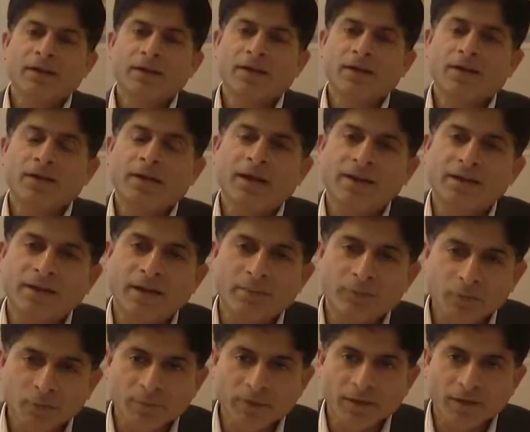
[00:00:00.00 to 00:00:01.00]
had
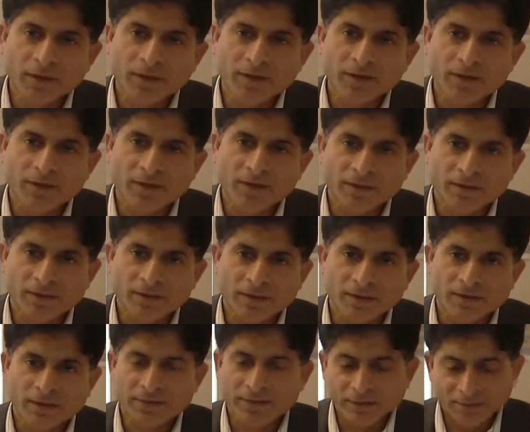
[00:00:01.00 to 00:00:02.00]
come to me earlier, and
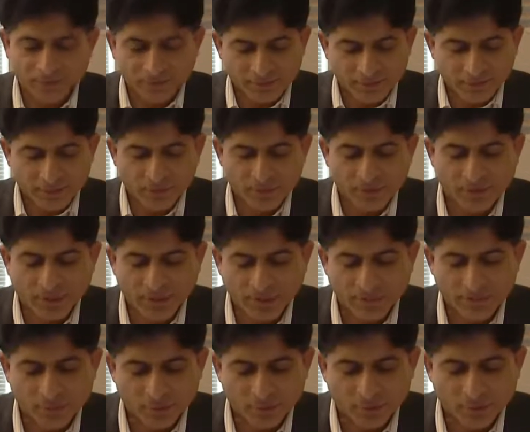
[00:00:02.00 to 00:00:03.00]
I think this is a good
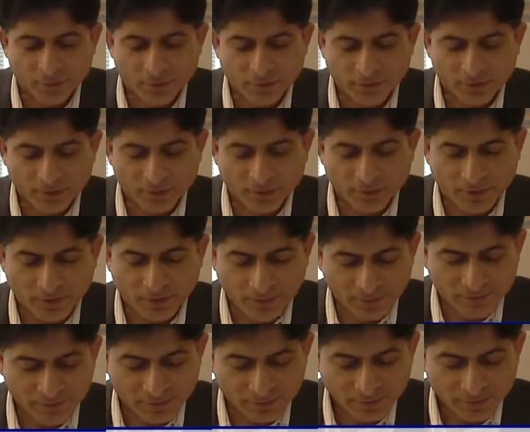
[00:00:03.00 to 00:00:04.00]
time to
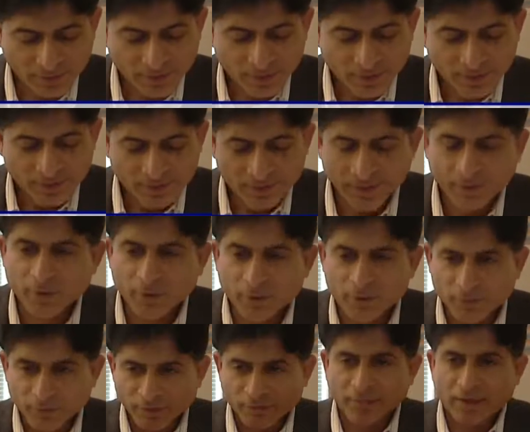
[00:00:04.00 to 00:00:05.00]
address them
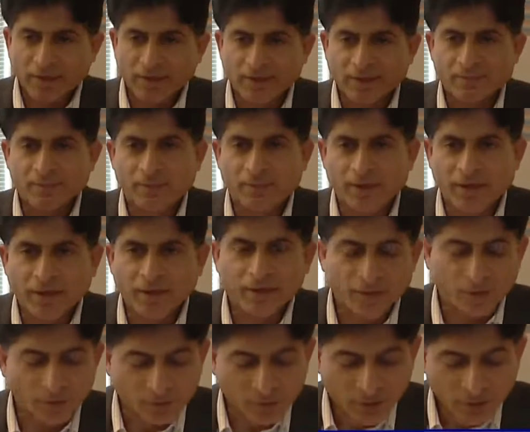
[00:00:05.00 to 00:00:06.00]
because we've built up the
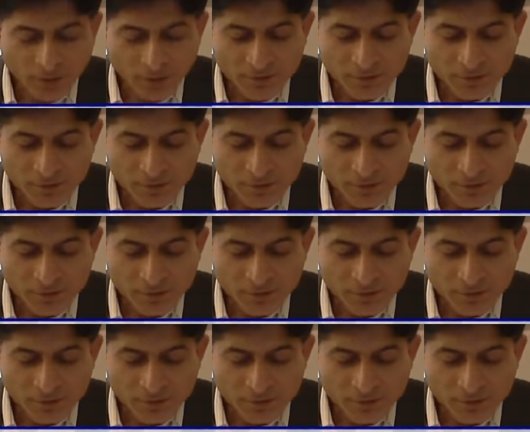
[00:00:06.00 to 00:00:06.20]
background.